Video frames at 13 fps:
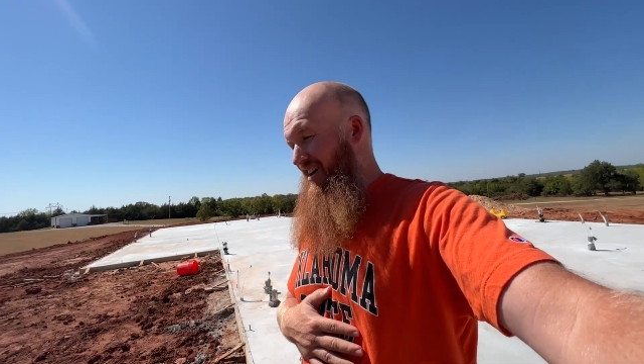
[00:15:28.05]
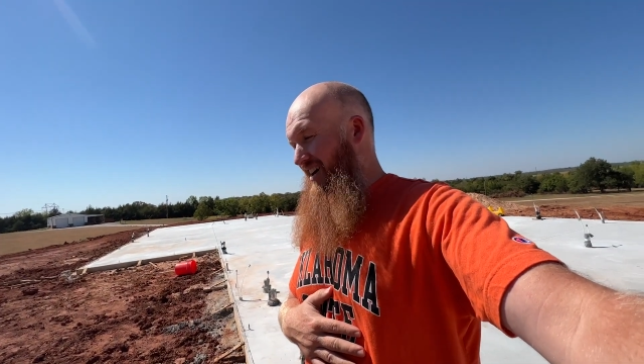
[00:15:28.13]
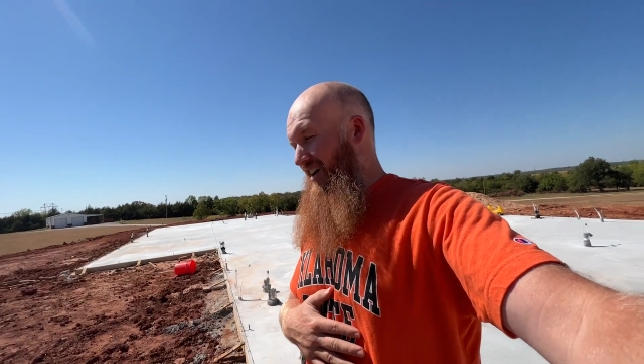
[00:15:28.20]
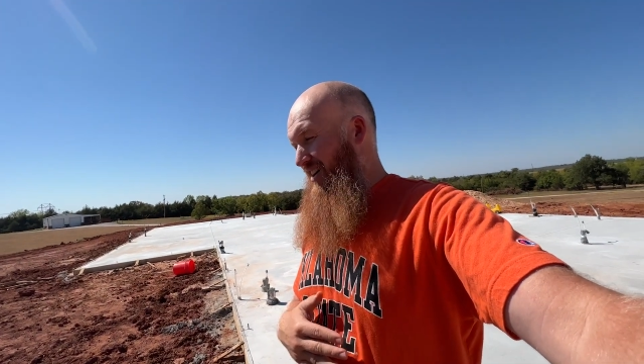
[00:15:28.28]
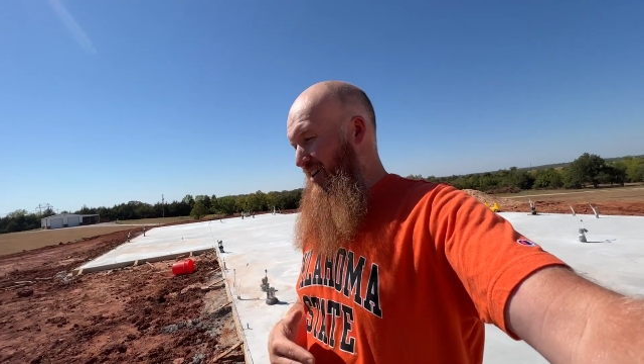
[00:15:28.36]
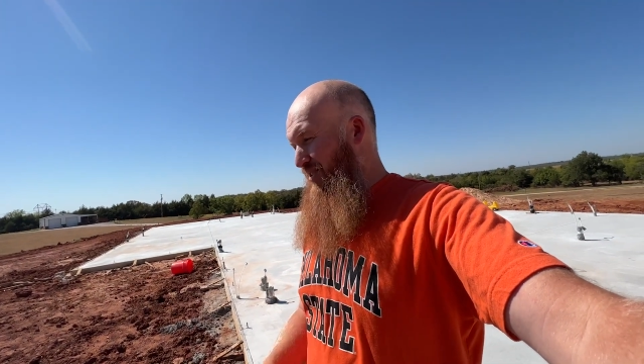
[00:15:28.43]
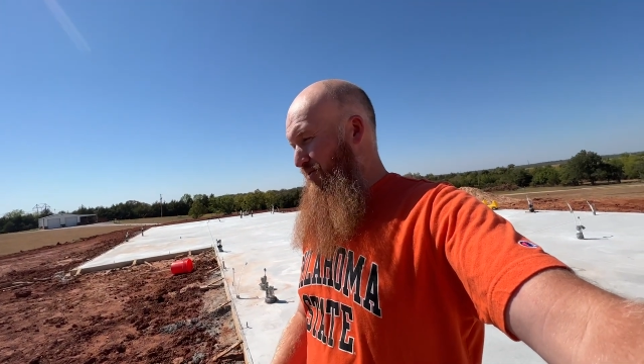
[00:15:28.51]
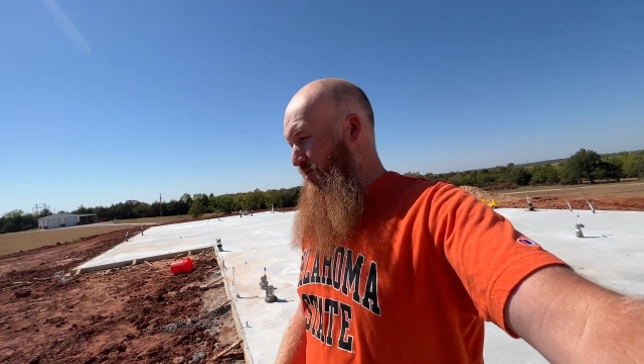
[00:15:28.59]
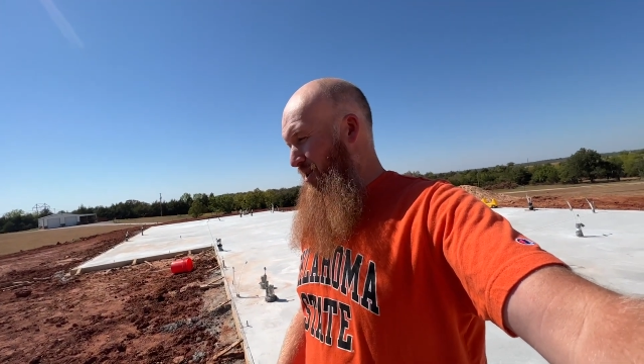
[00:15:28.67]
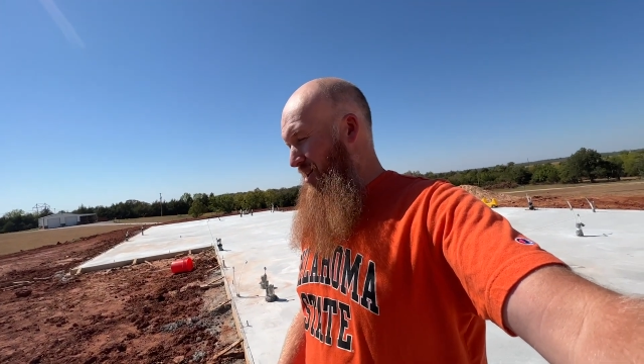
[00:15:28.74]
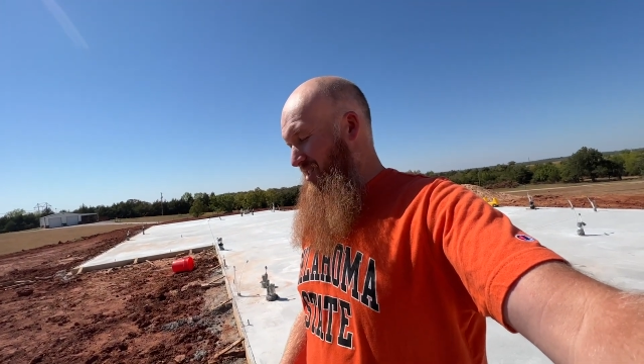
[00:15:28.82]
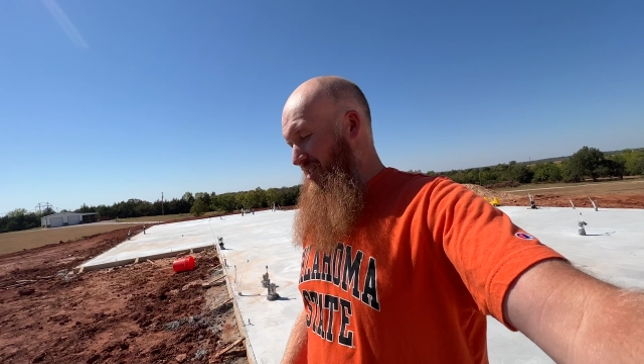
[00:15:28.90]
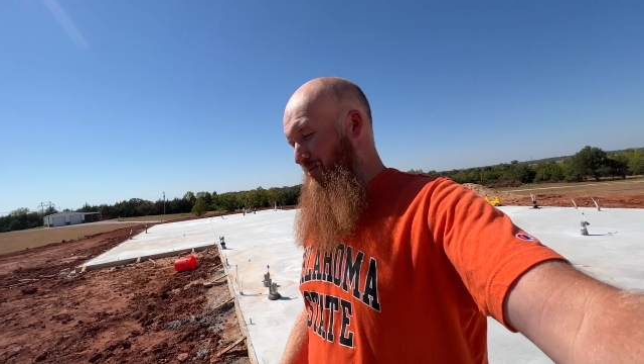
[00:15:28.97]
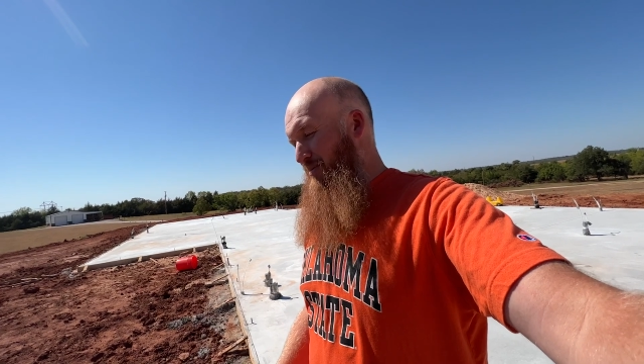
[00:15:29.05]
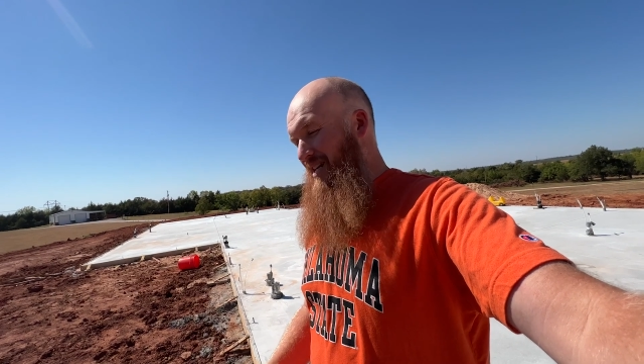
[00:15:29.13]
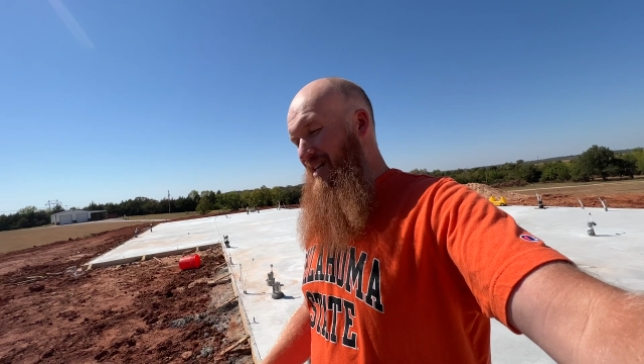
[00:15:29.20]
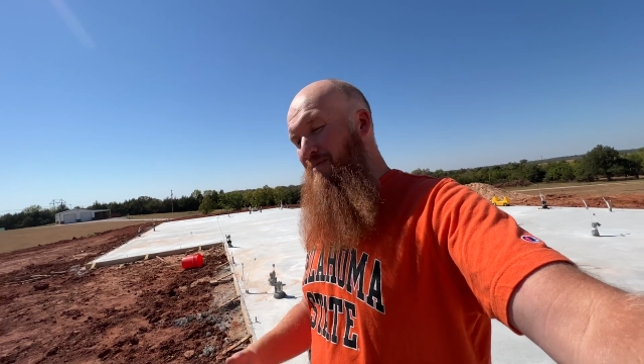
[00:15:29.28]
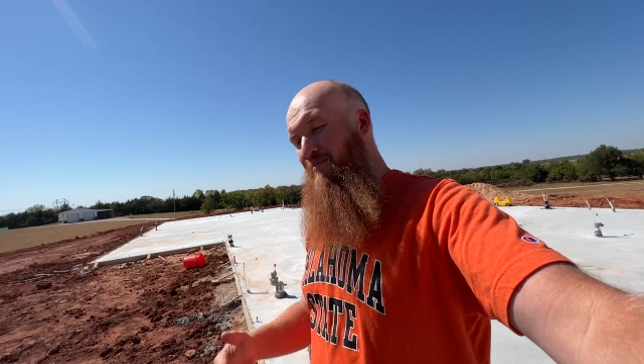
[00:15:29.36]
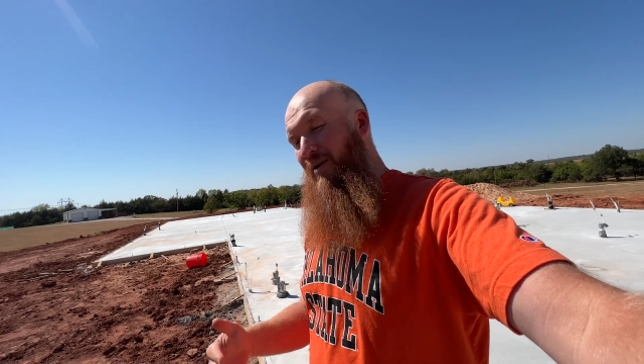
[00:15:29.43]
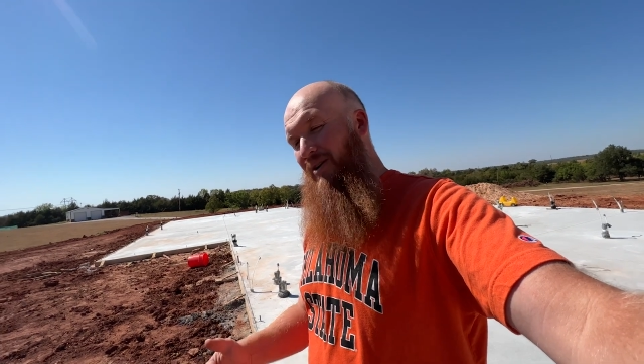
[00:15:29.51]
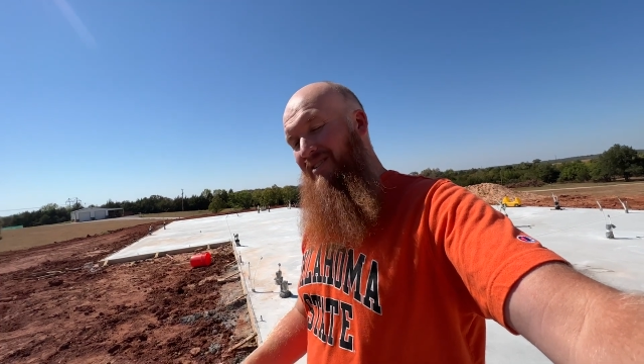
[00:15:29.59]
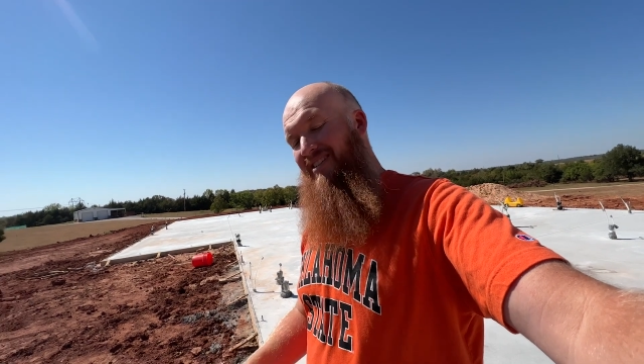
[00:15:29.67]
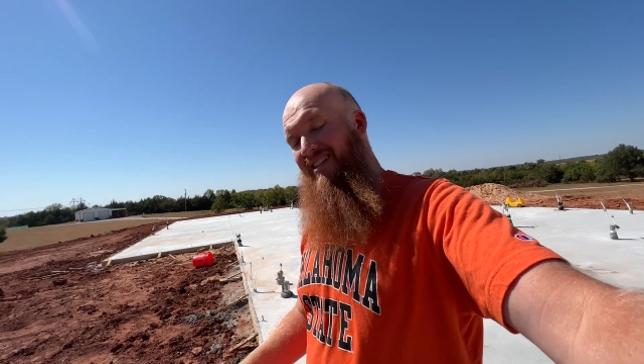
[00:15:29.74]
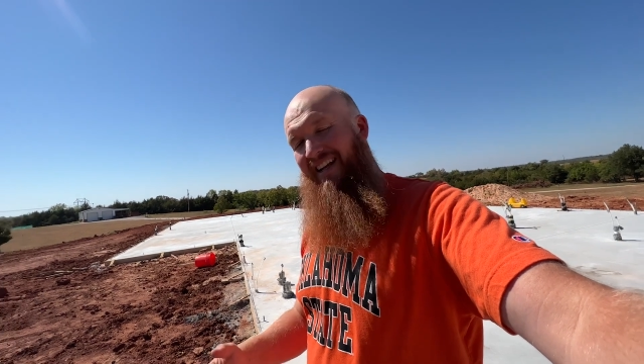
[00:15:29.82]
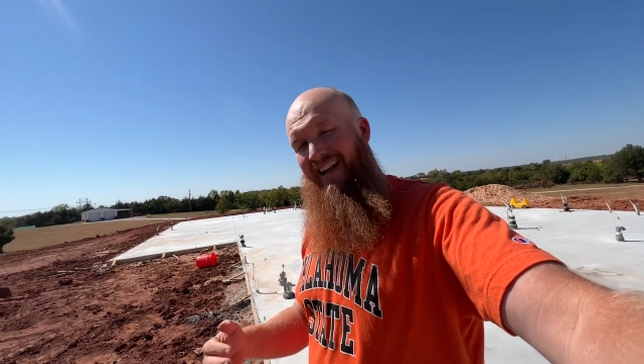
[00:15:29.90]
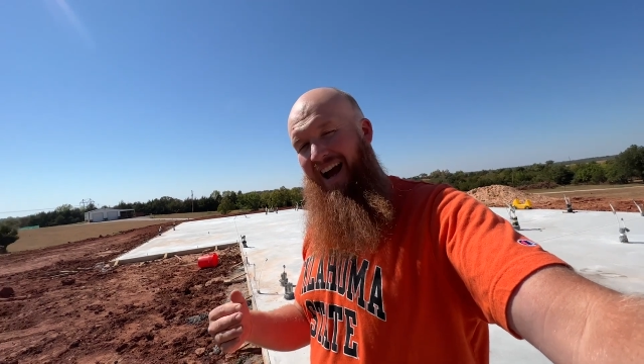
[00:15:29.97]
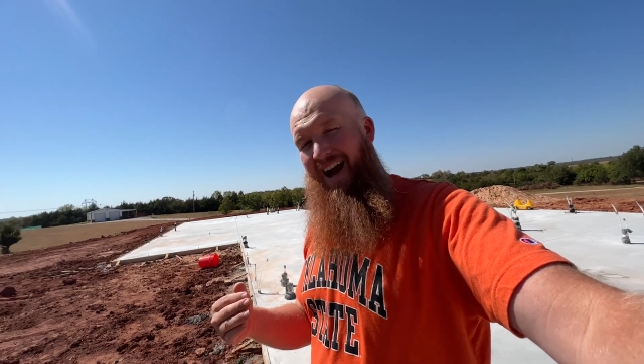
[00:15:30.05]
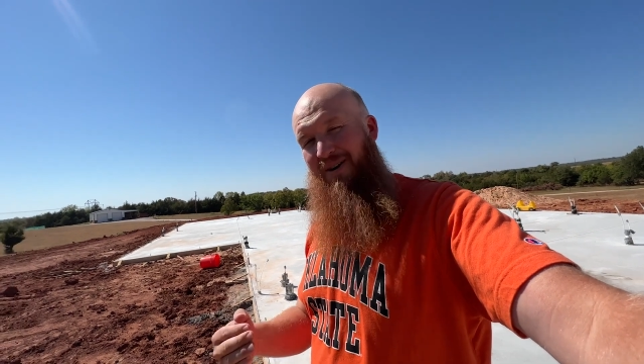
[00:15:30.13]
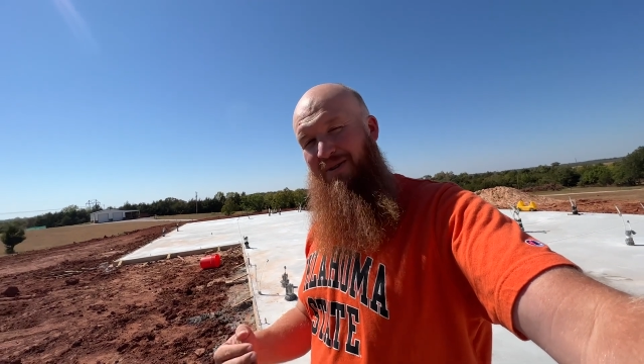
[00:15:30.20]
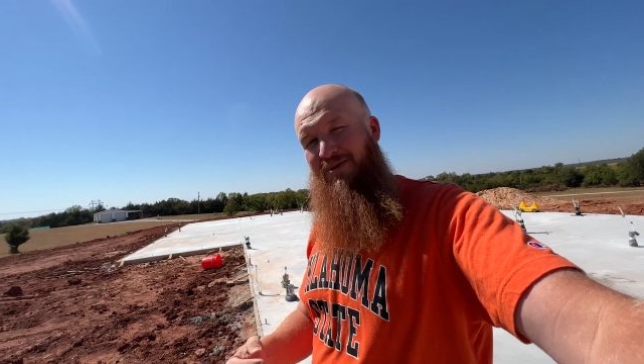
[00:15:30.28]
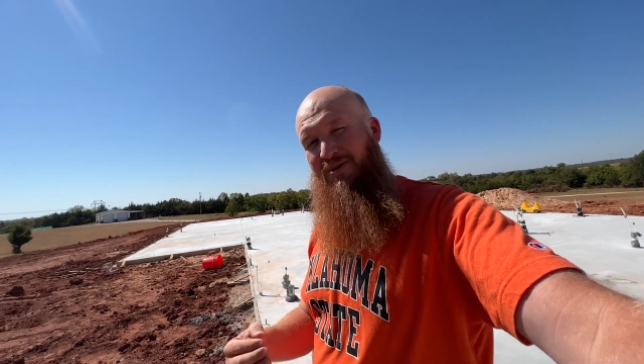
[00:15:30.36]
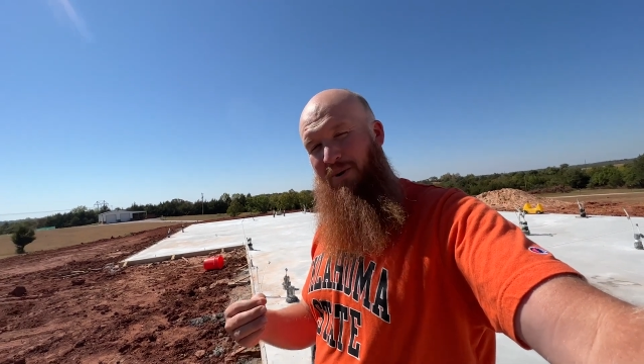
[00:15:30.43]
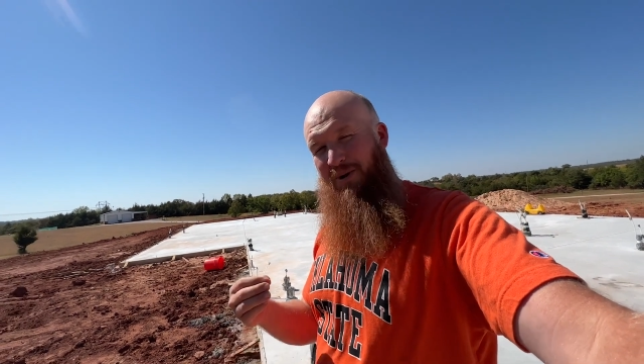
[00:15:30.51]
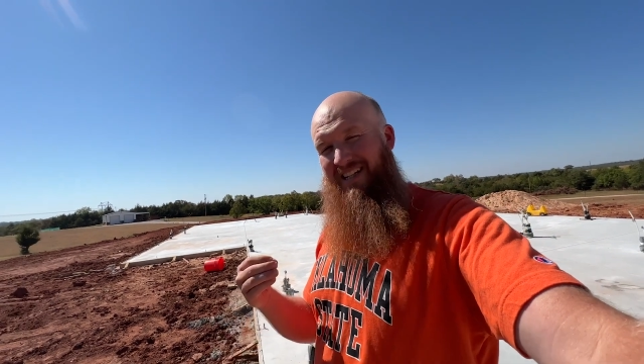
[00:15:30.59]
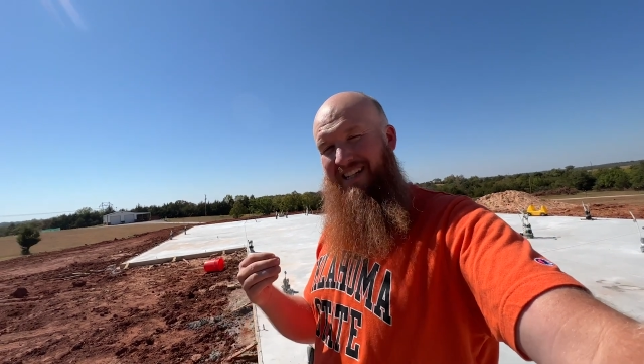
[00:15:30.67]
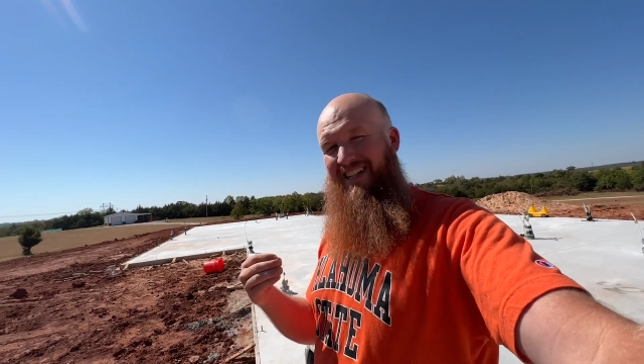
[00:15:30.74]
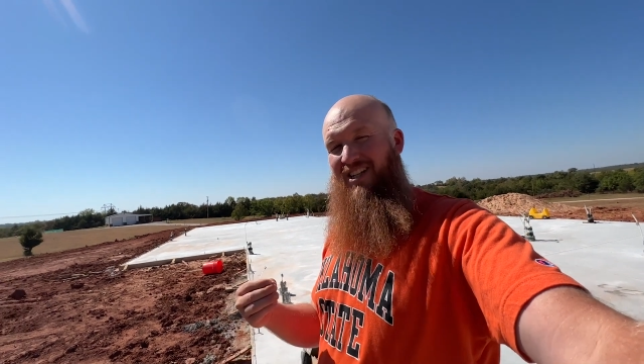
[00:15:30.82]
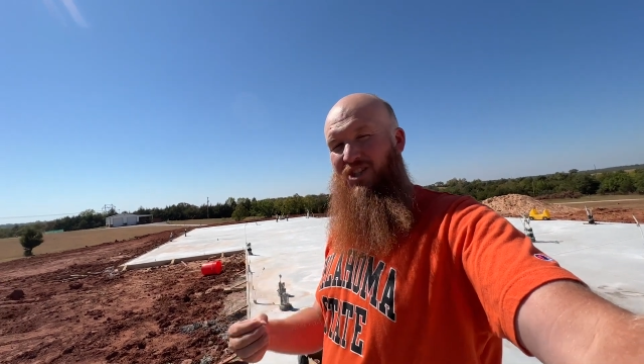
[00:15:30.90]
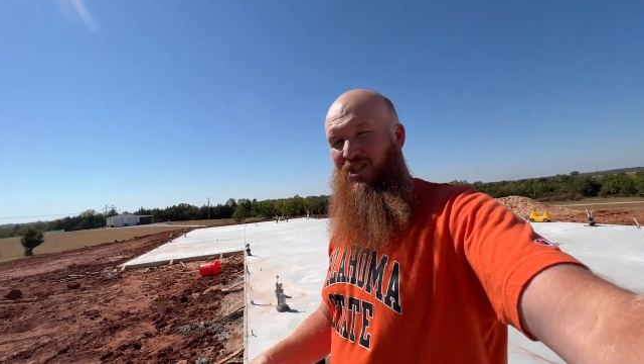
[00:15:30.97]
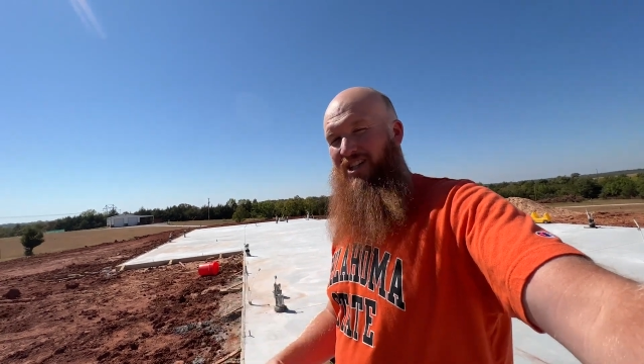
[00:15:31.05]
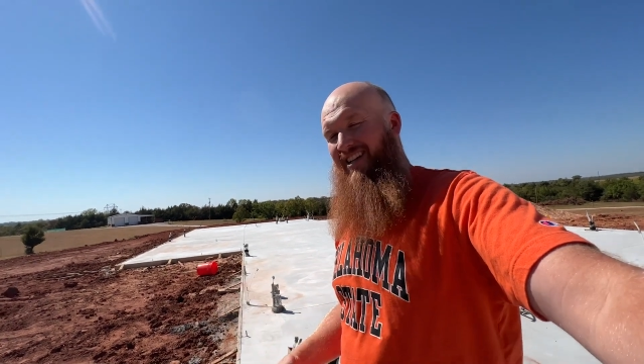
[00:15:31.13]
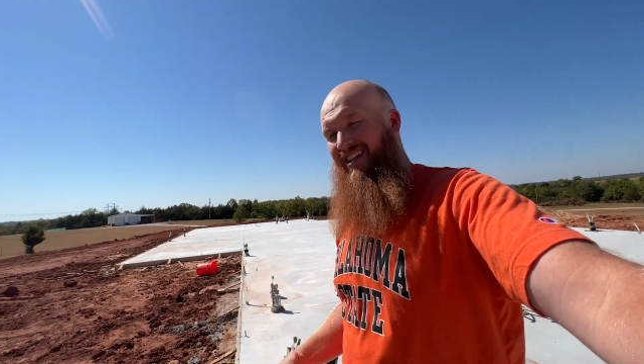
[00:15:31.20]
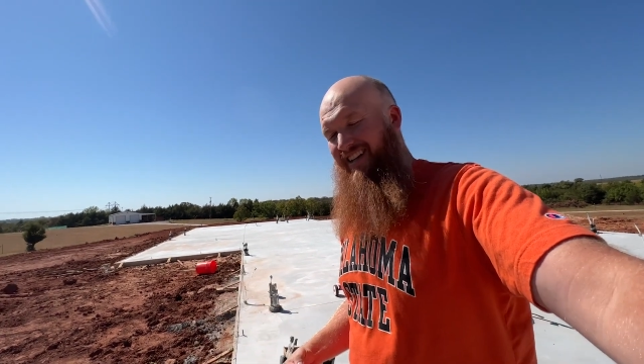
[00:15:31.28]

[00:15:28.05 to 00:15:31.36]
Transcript: I love watching it, but he built an outdoor kitchen